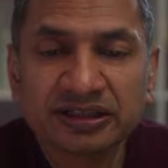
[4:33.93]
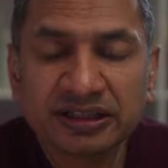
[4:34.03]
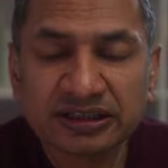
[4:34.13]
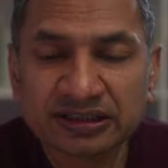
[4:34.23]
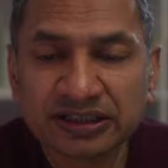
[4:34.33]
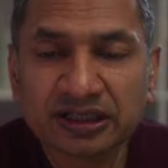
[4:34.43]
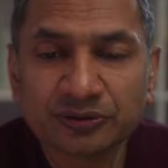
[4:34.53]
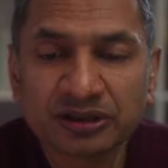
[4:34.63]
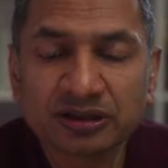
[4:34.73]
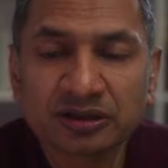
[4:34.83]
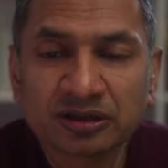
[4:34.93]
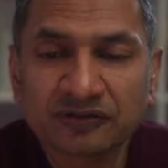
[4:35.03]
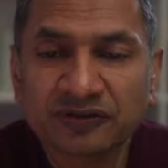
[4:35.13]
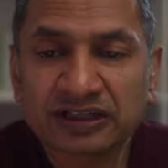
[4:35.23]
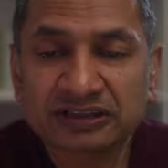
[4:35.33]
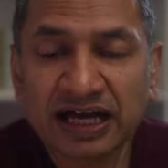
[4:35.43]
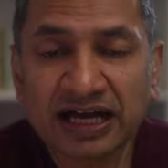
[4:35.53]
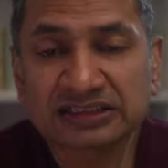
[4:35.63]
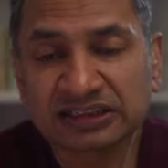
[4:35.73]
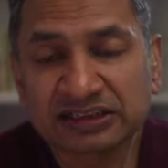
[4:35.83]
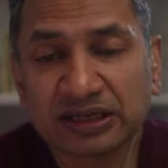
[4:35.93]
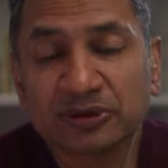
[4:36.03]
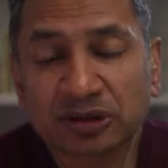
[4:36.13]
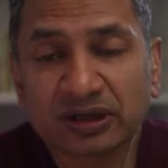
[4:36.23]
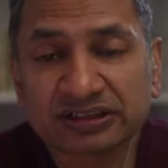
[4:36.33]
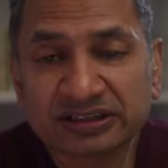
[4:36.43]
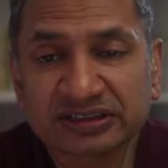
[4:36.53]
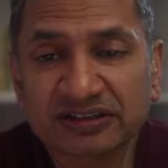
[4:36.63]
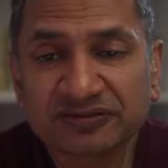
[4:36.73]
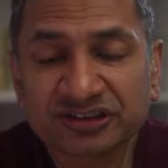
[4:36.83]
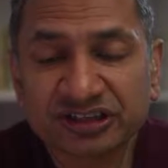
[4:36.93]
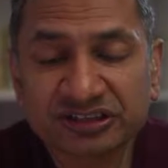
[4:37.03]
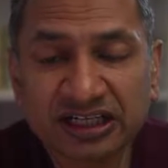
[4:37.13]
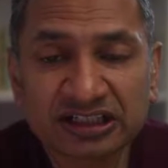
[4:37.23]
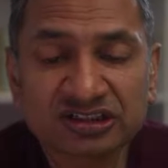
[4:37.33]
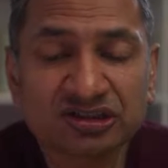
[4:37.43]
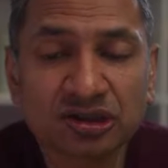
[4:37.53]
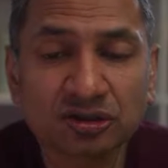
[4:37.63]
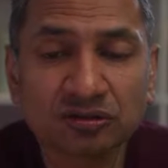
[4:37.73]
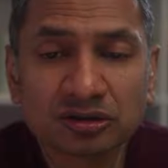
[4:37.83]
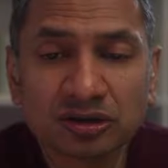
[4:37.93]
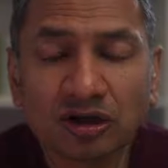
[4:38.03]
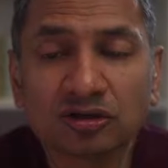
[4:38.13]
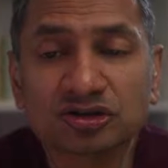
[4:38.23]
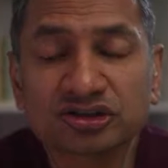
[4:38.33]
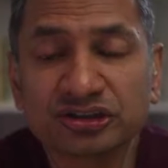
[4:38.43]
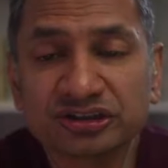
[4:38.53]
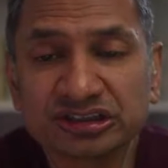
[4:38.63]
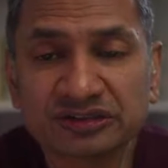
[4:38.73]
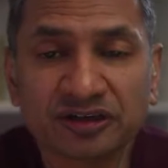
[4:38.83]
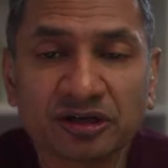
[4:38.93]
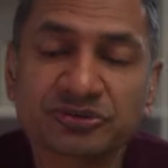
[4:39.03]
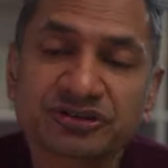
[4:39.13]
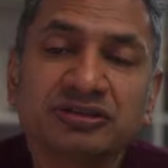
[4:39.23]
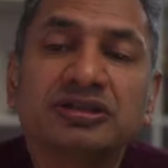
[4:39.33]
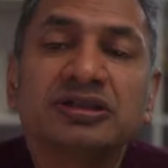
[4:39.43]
in an area that has a democratic deficit, has no alternative option,